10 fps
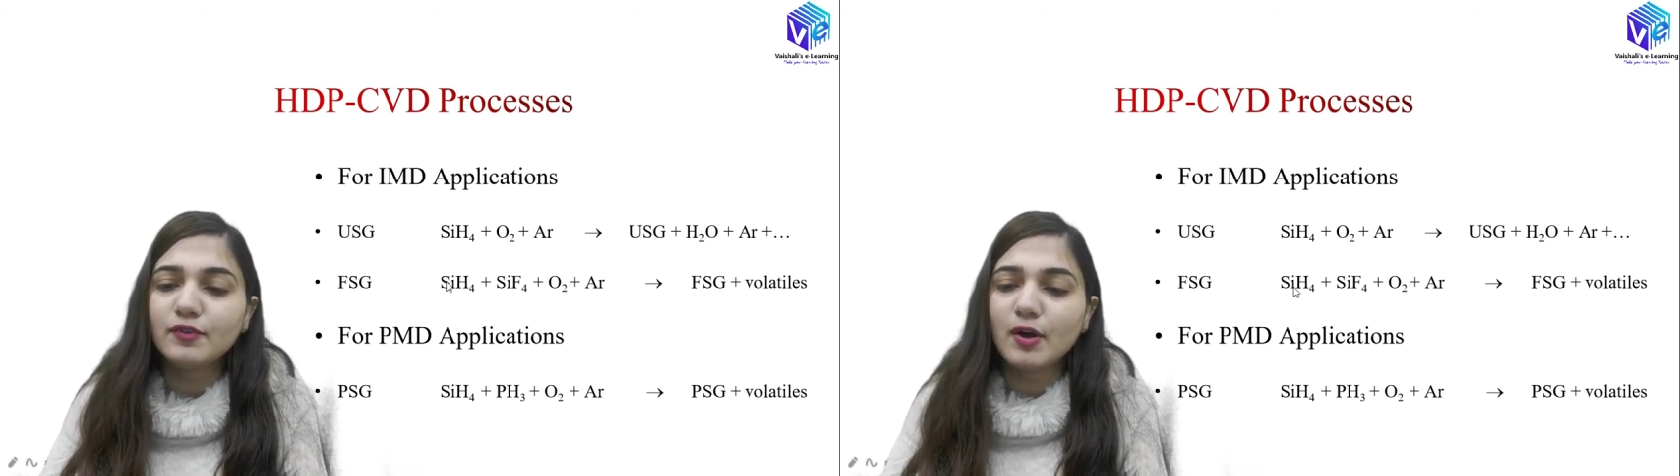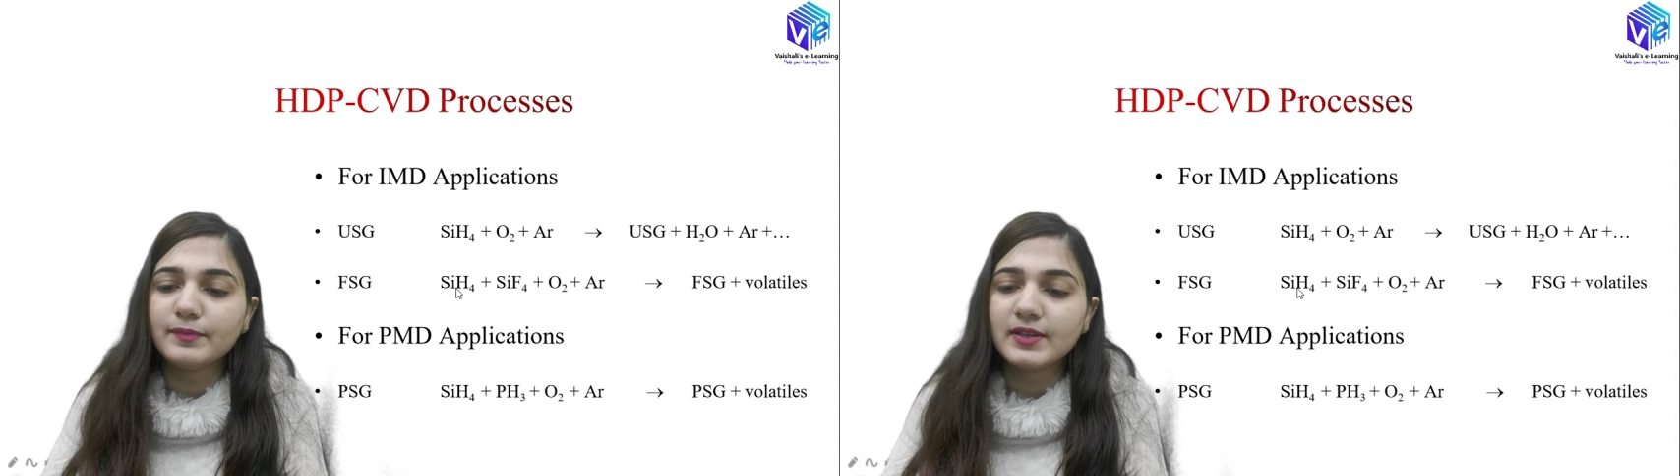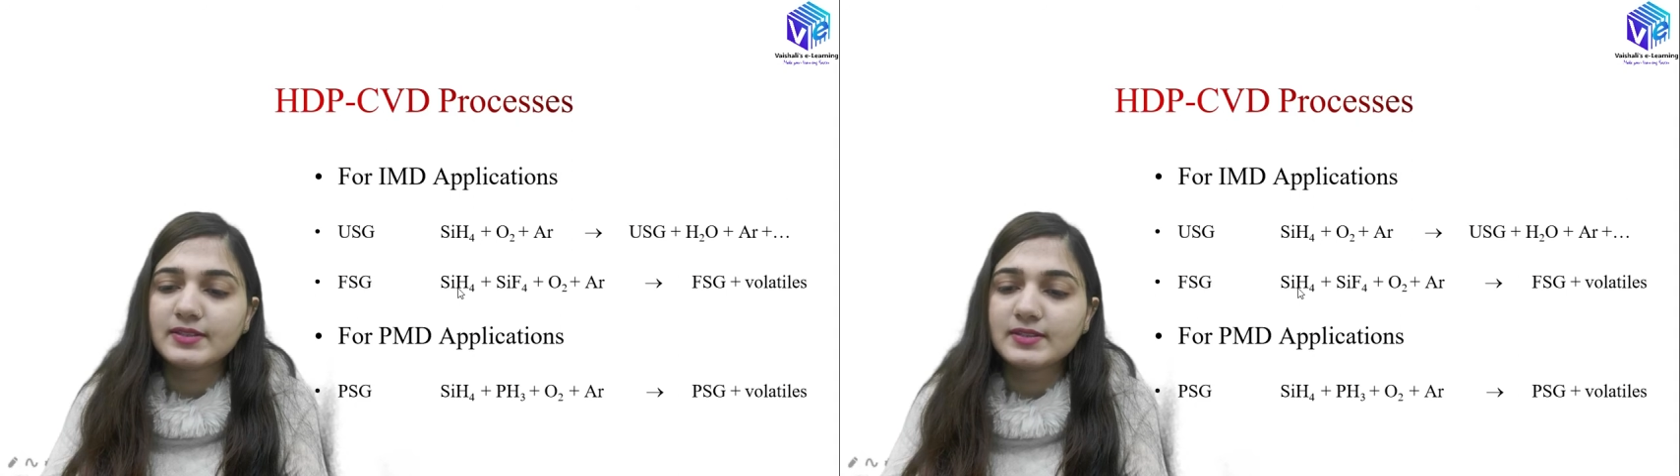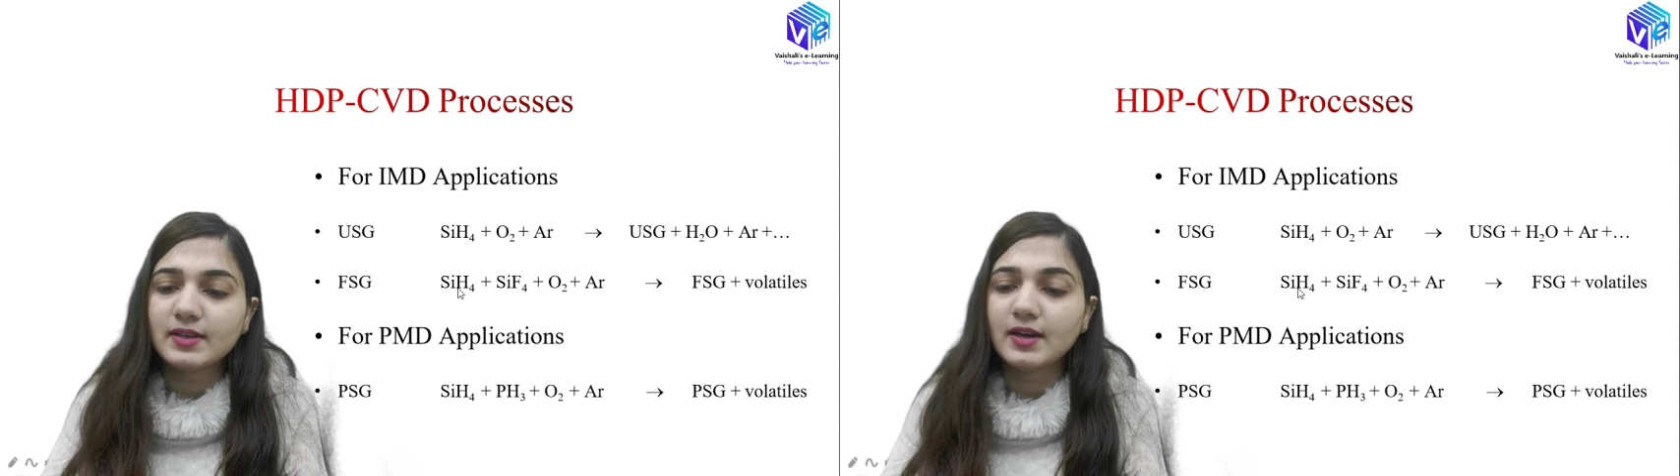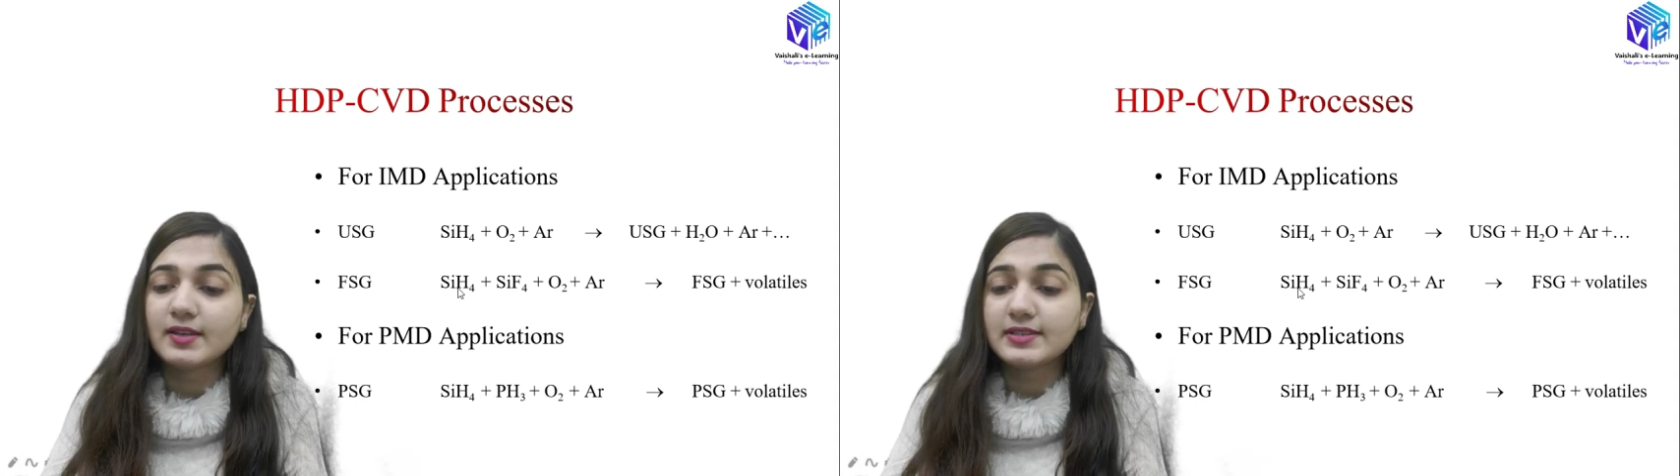from the
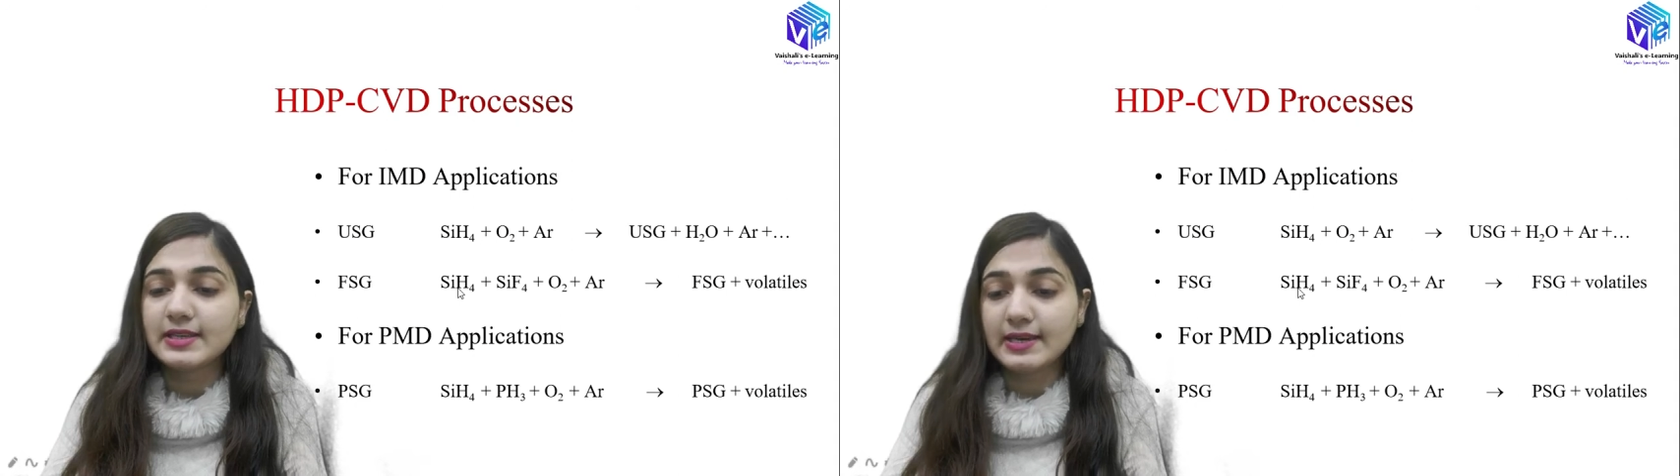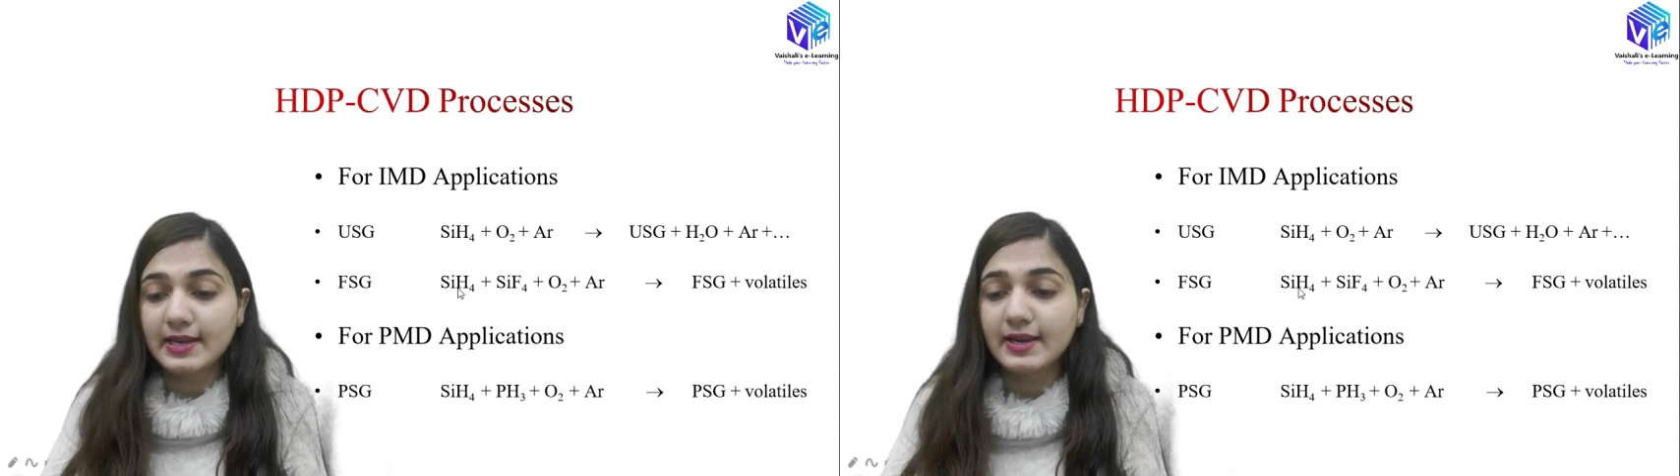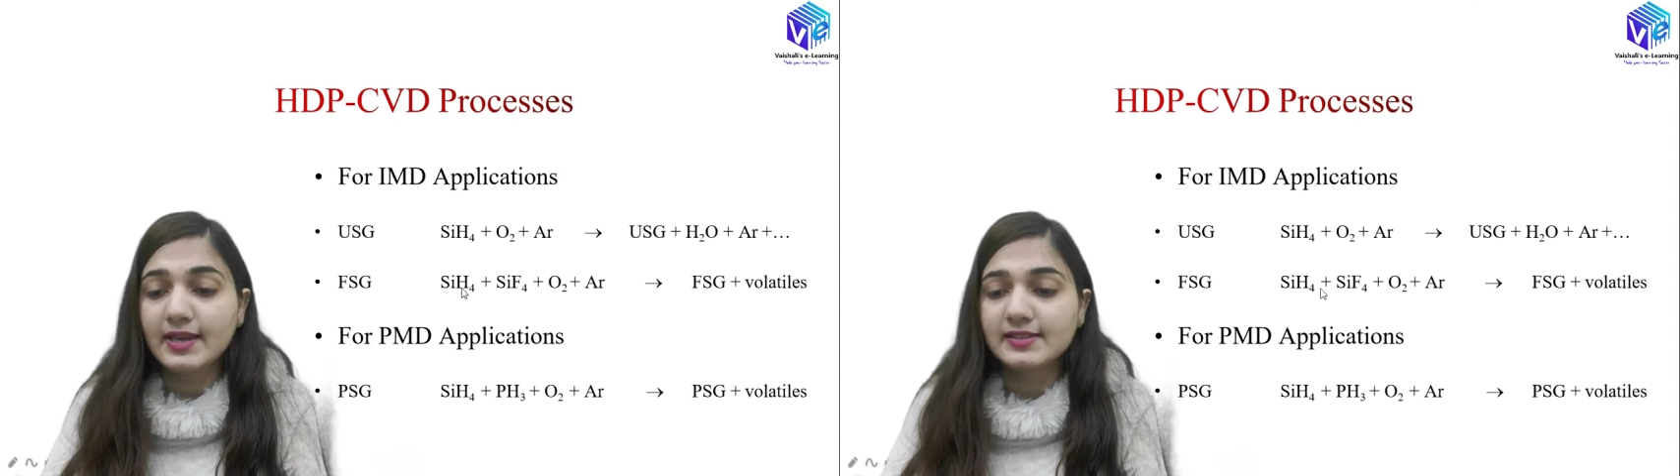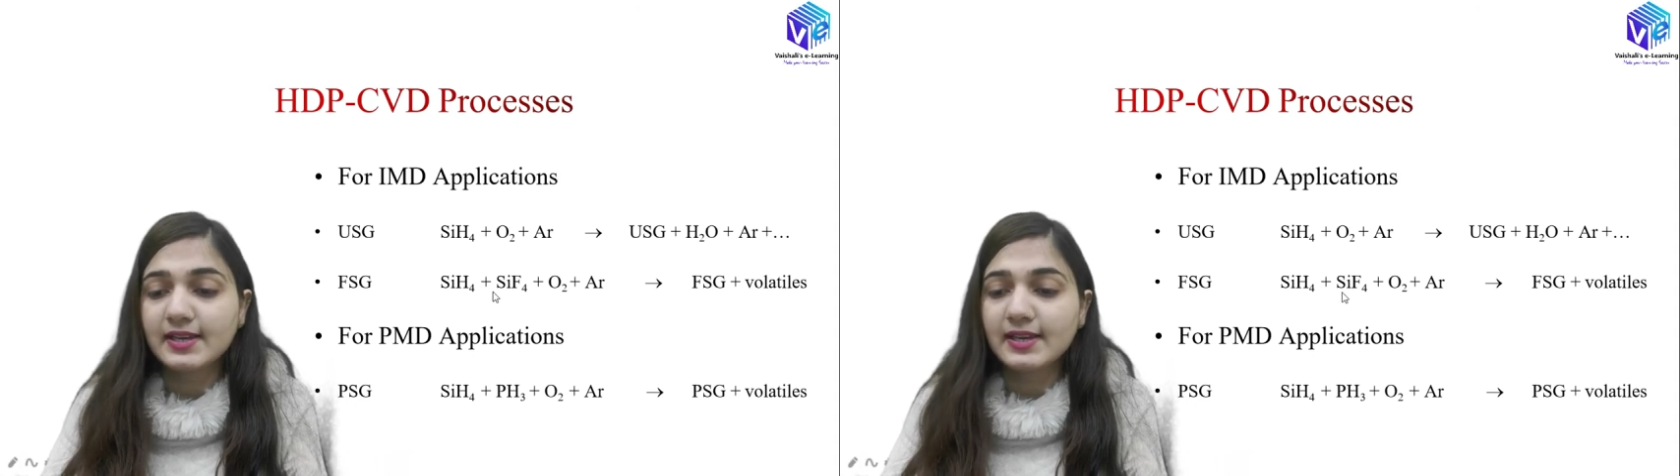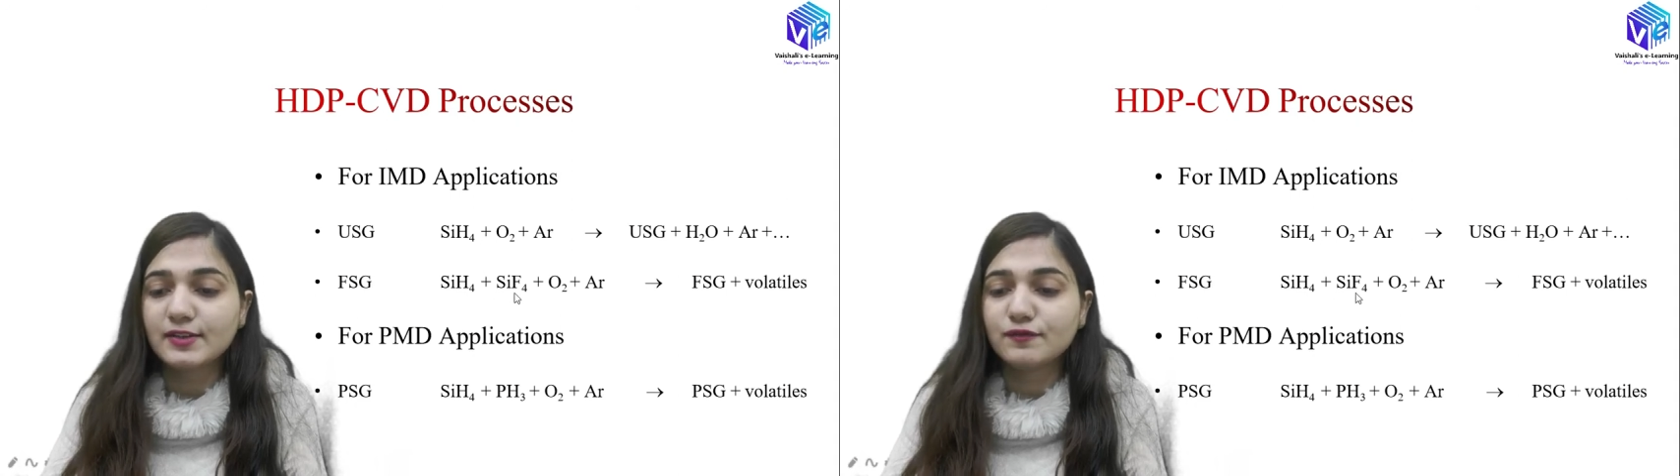silane
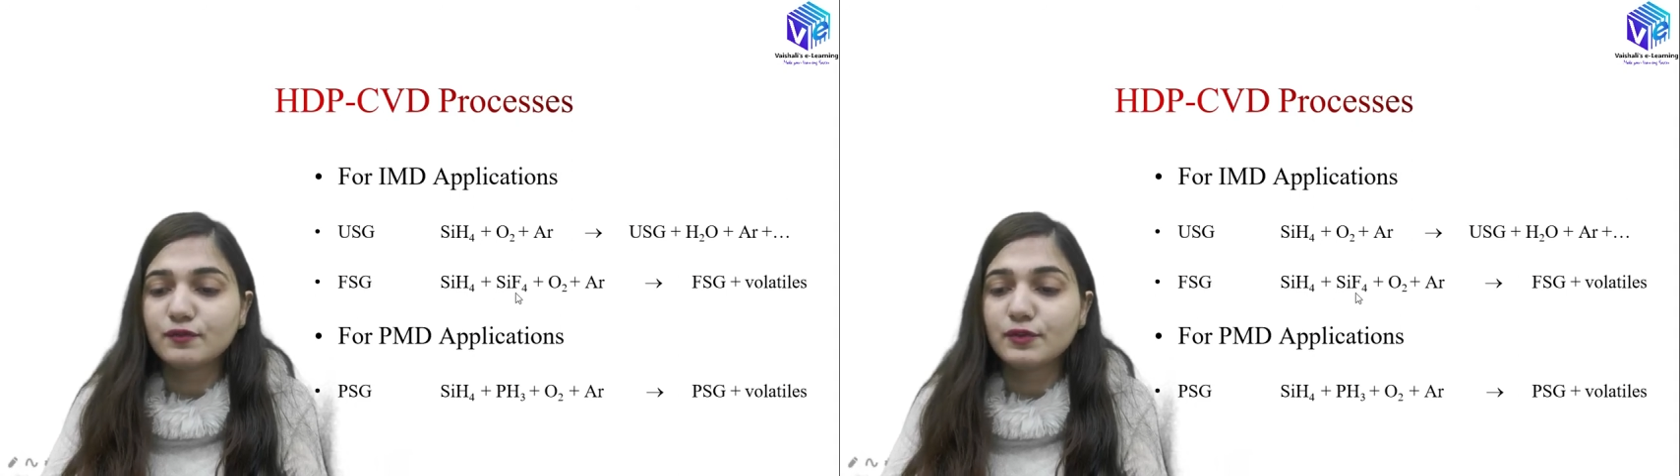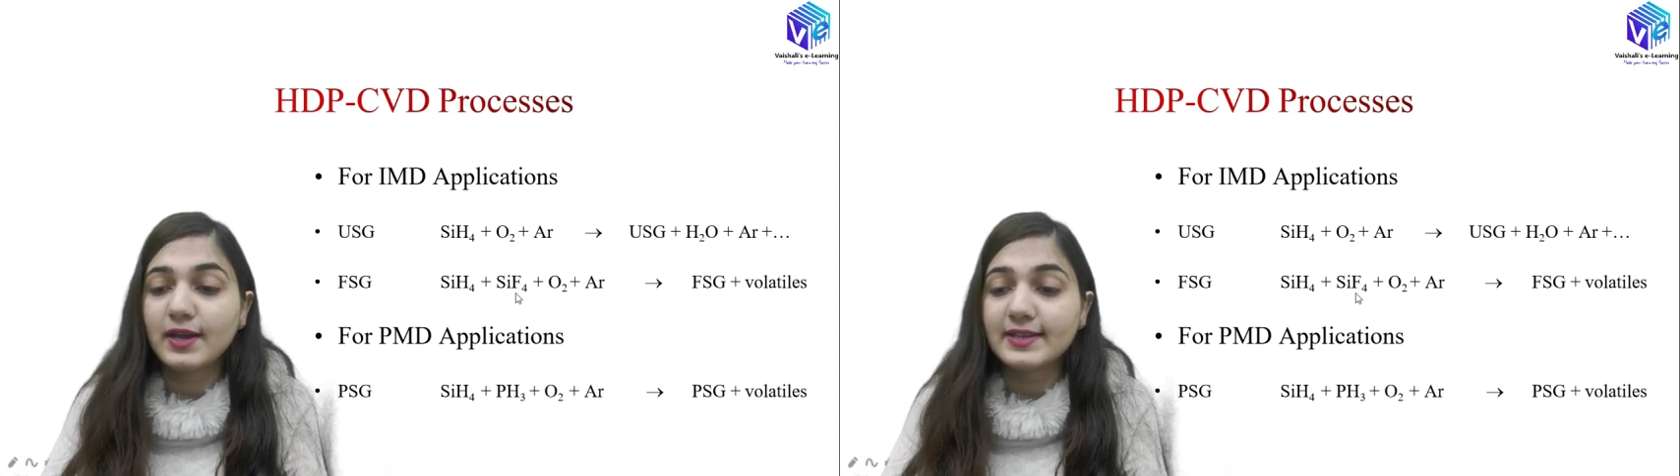SiH4,